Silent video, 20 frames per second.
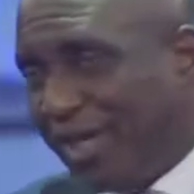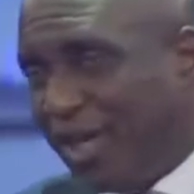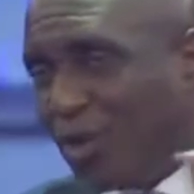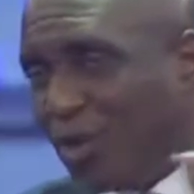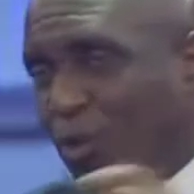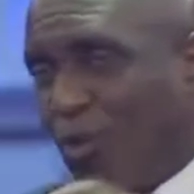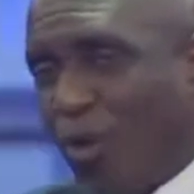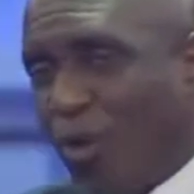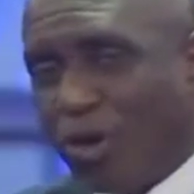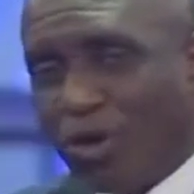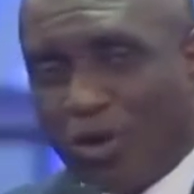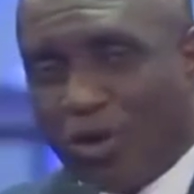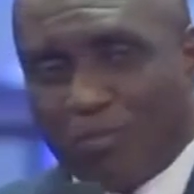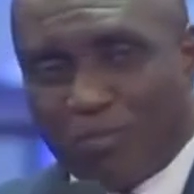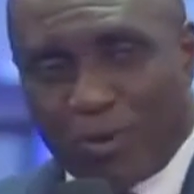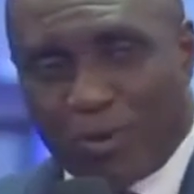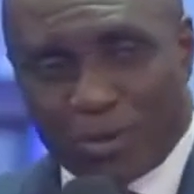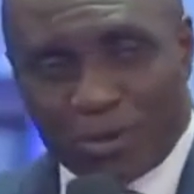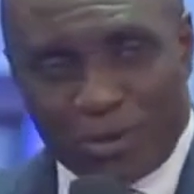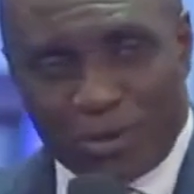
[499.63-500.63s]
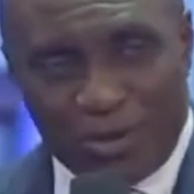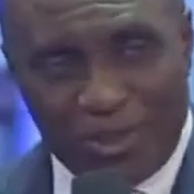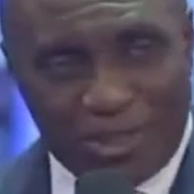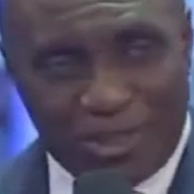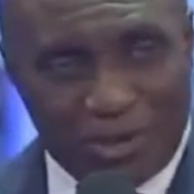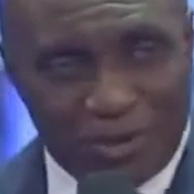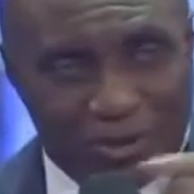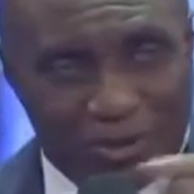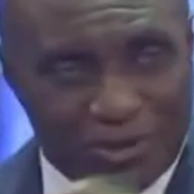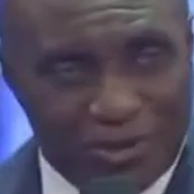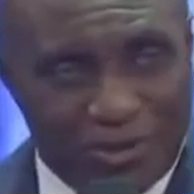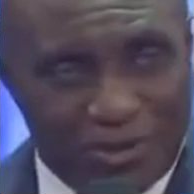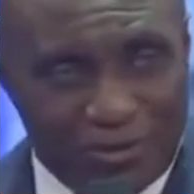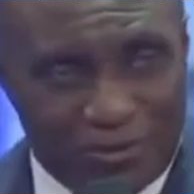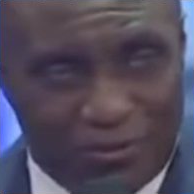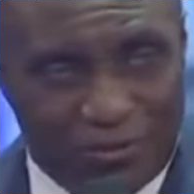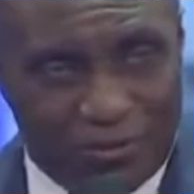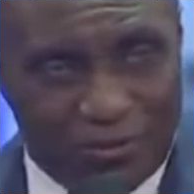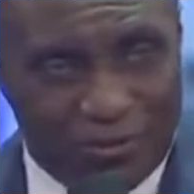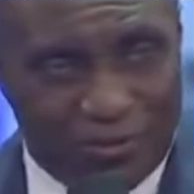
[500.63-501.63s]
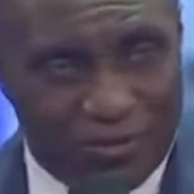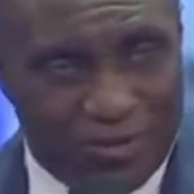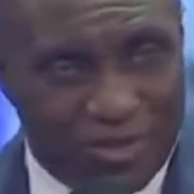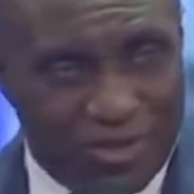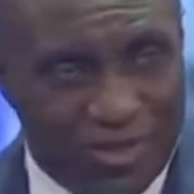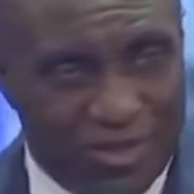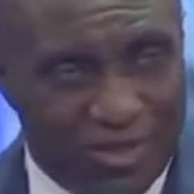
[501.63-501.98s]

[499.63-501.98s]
equal opportunity on earth.